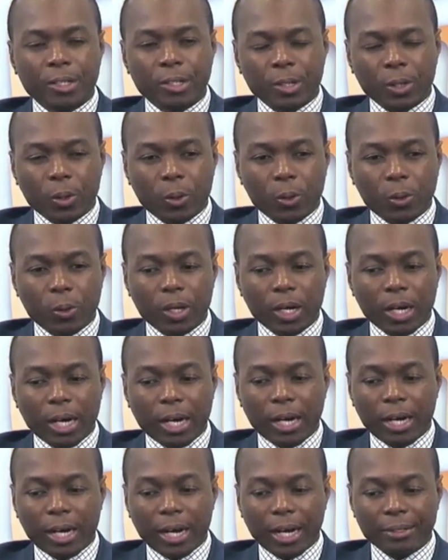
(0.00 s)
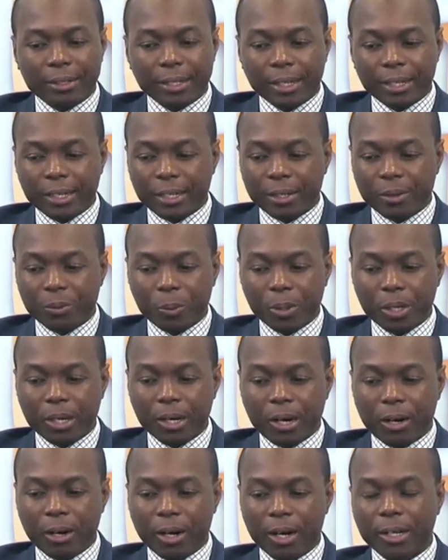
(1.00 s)
So uh, I think that
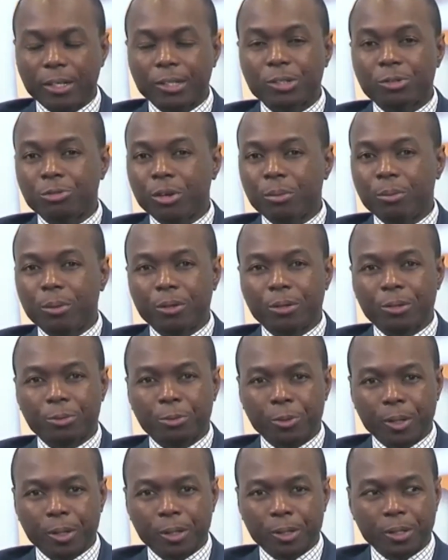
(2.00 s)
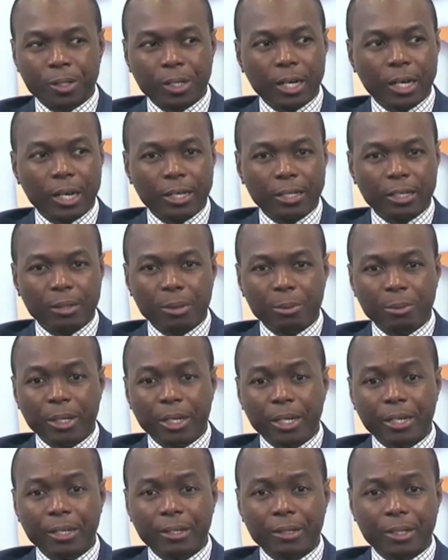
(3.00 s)
we are extremely thrilled uh, to be
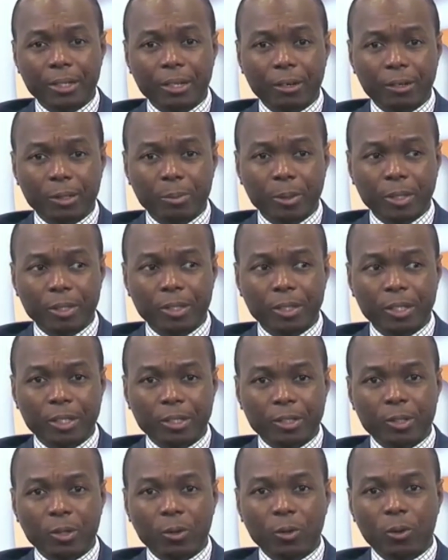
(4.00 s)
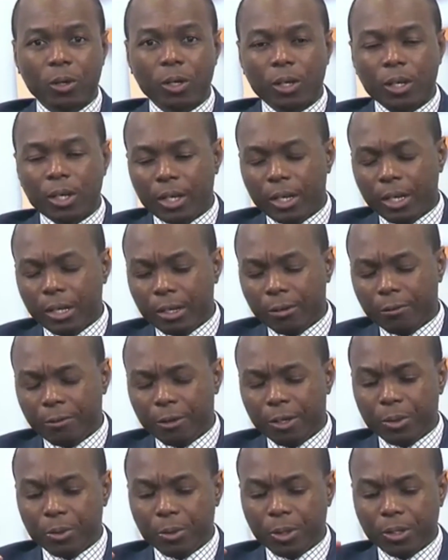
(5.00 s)
making this announcement today. So
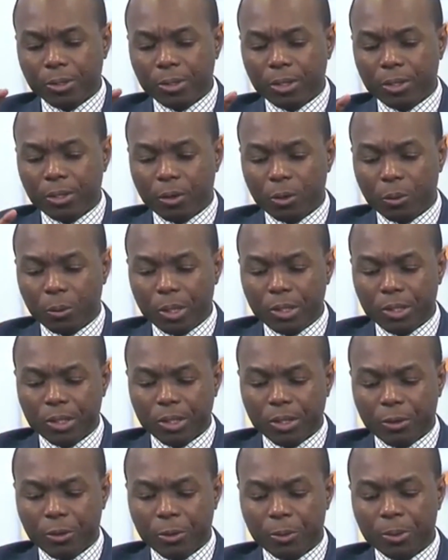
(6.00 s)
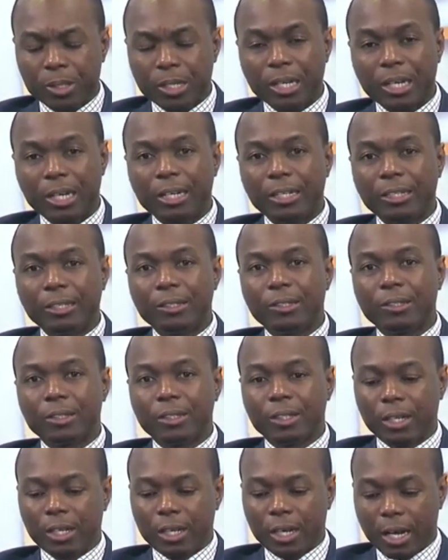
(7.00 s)
individuals on Norwegian Cruise
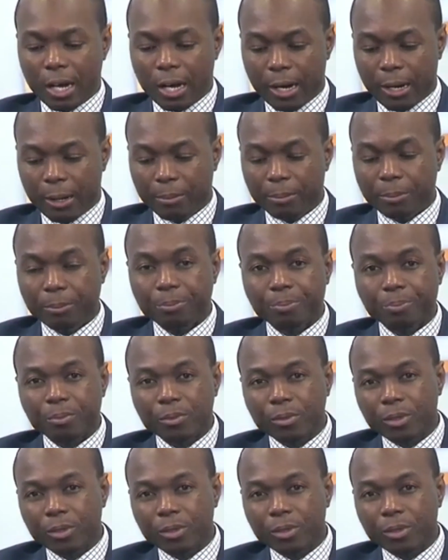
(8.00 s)
Lines, um,